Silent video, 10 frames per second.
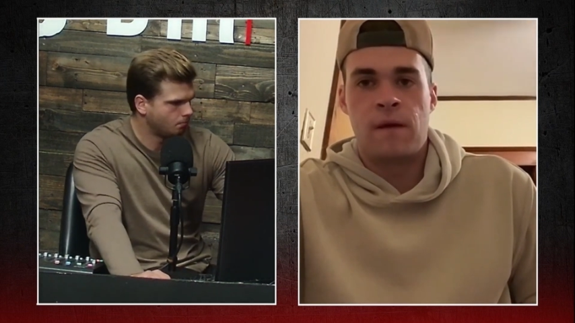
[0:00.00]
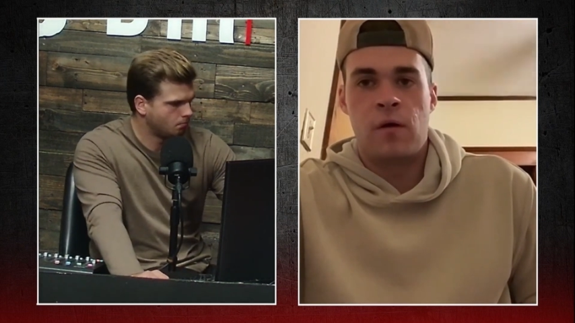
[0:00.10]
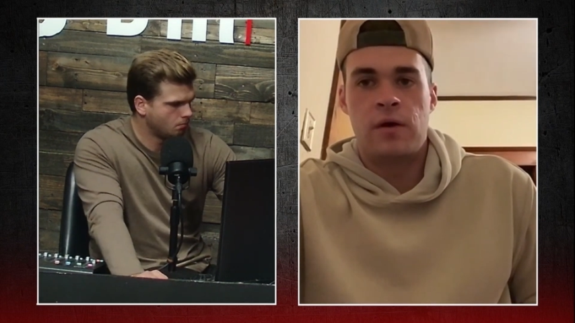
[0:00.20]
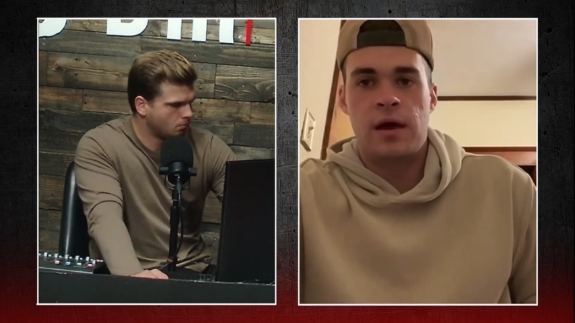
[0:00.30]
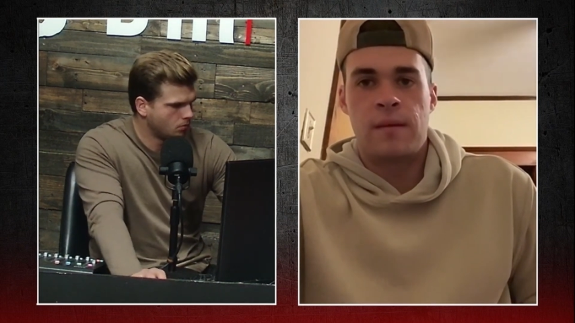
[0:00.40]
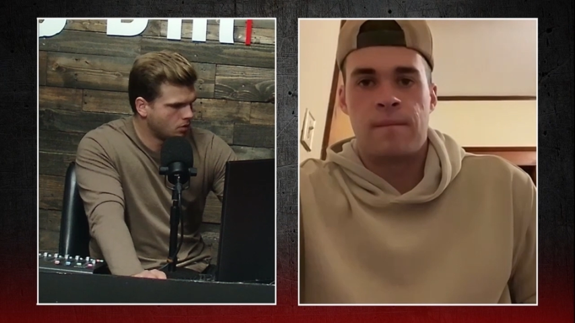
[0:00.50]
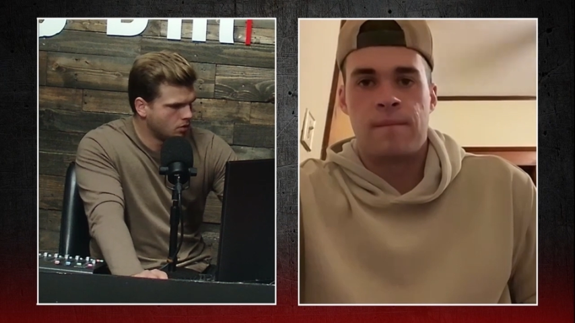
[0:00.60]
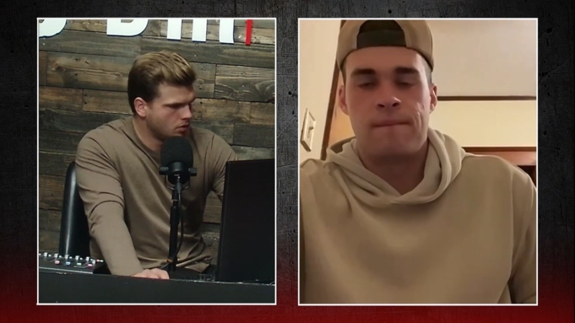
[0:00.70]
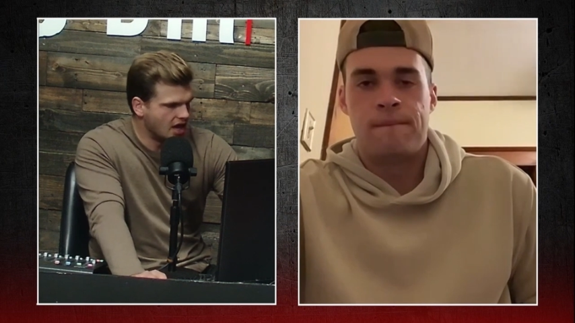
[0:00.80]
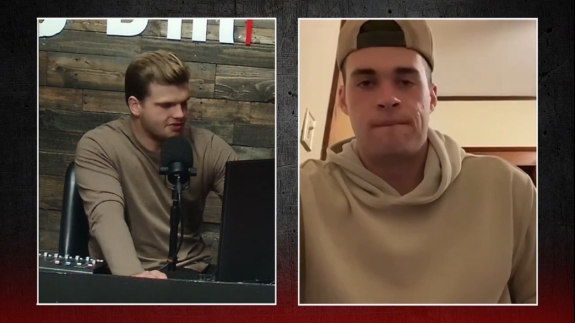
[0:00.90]
Speaker 1: Oh yeah,
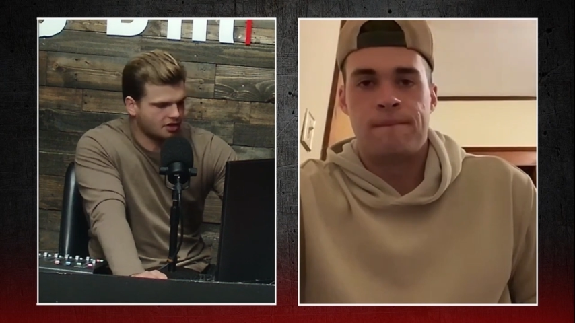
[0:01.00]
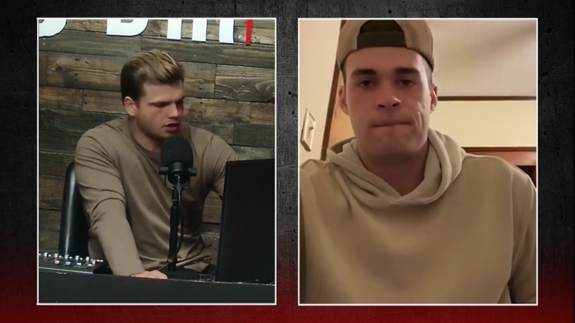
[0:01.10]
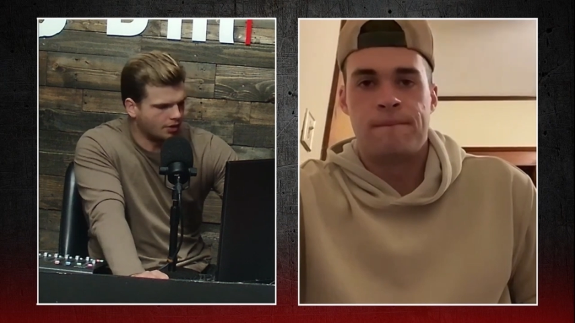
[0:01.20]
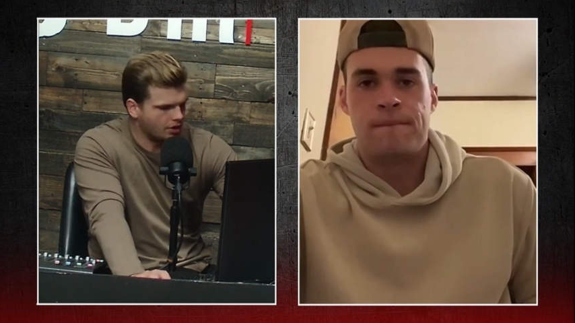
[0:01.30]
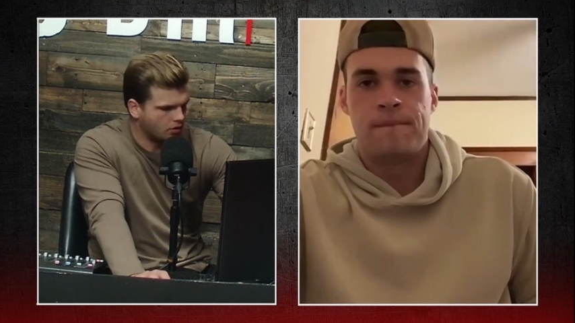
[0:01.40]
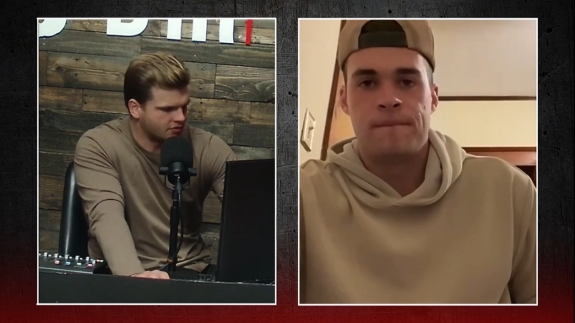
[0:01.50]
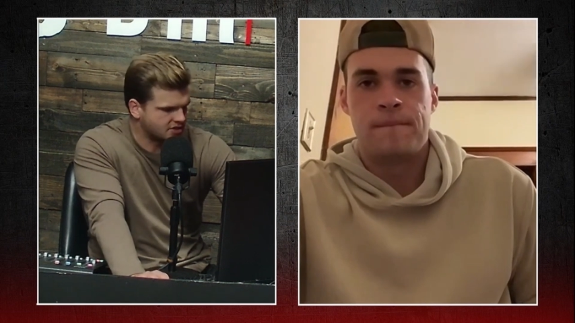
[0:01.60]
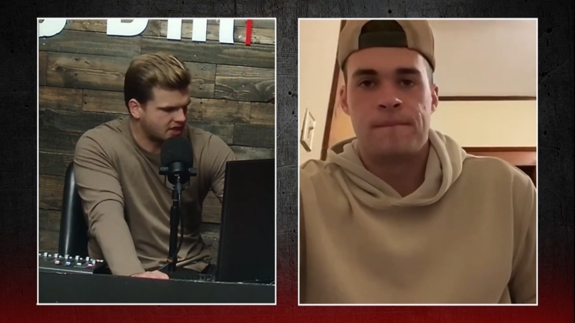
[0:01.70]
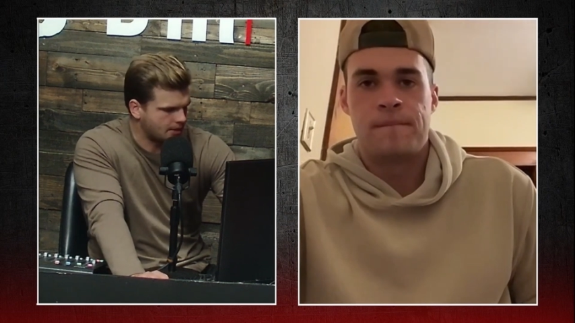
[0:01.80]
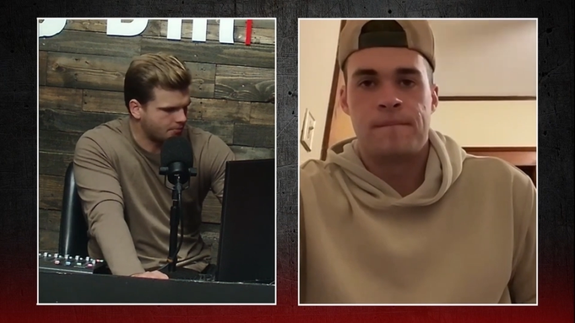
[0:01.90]
Ithaca won an
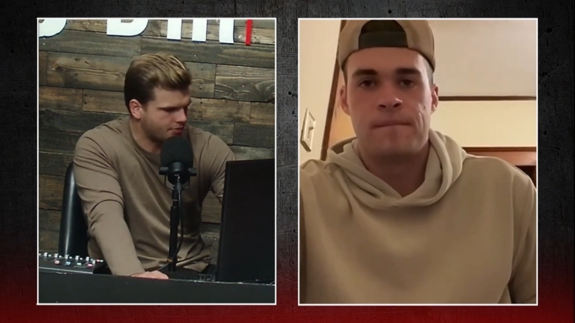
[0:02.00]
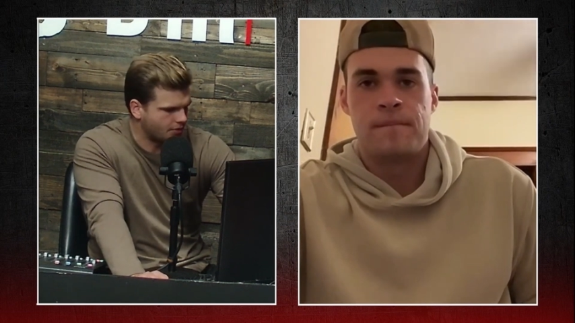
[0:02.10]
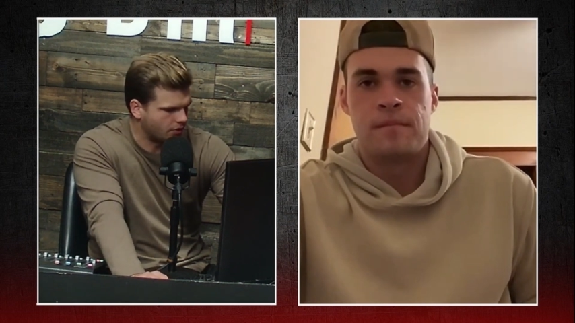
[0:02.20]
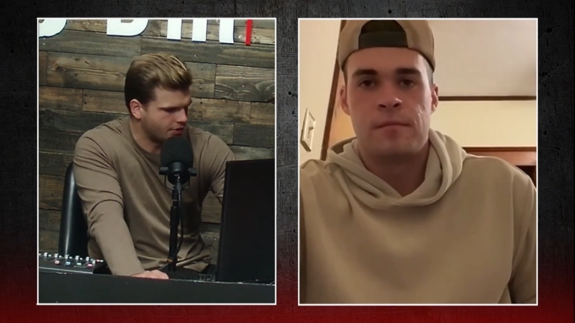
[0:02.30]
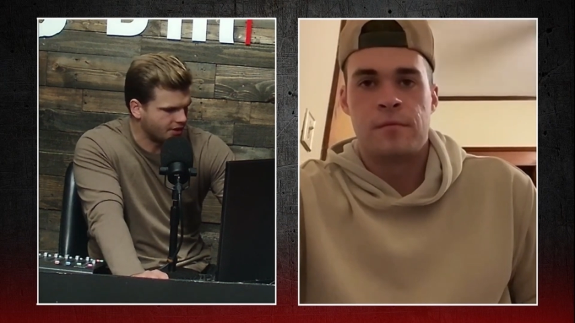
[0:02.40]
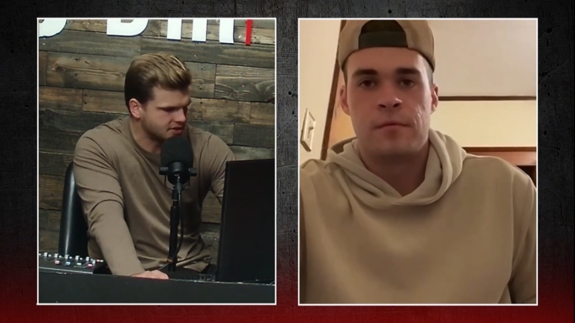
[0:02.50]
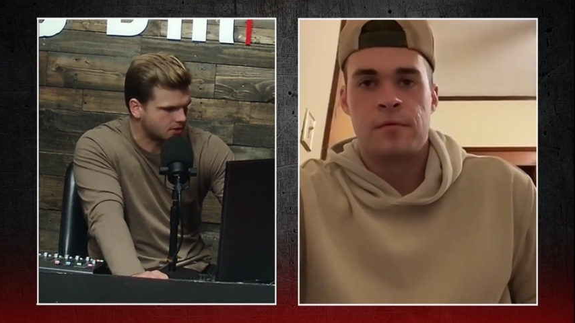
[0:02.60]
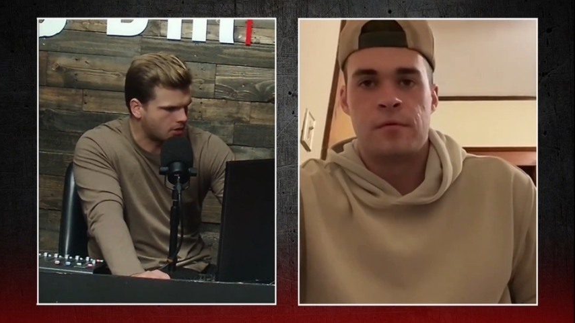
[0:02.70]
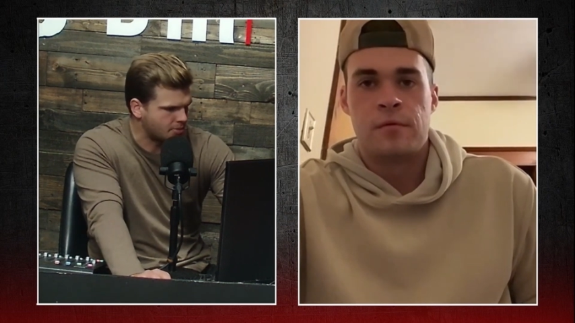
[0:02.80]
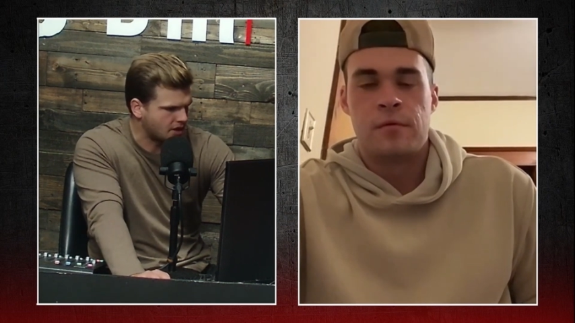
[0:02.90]
overtime thriller against
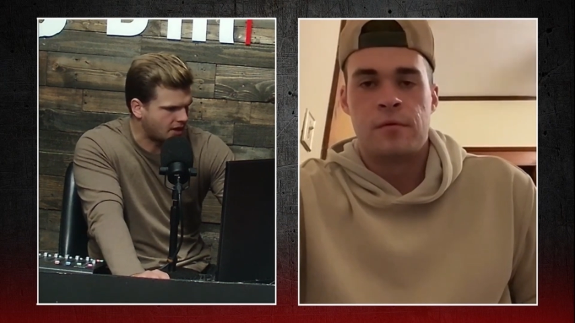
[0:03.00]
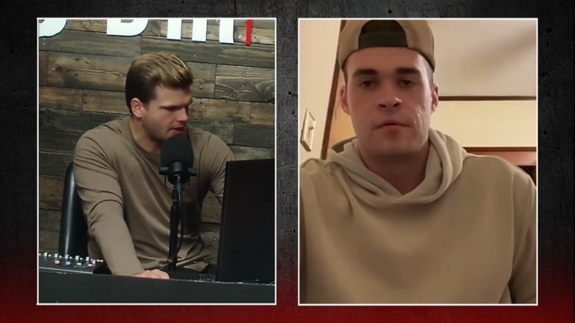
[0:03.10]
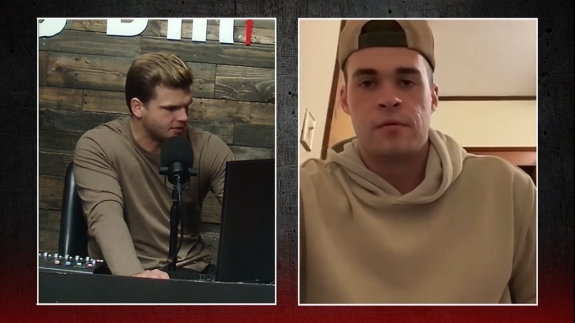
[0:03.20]
RPI,